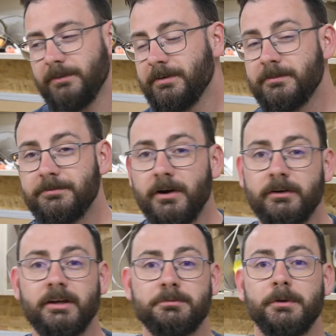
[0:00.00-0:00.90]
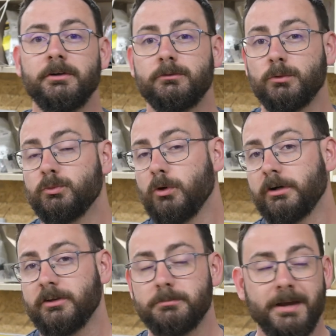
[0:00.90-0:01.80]
Even very experienced
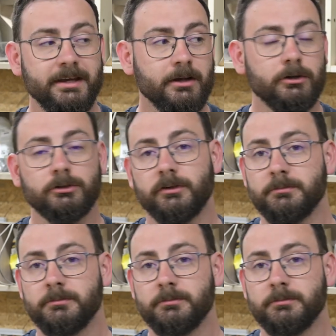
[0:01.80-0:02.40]
woodworkers make a lot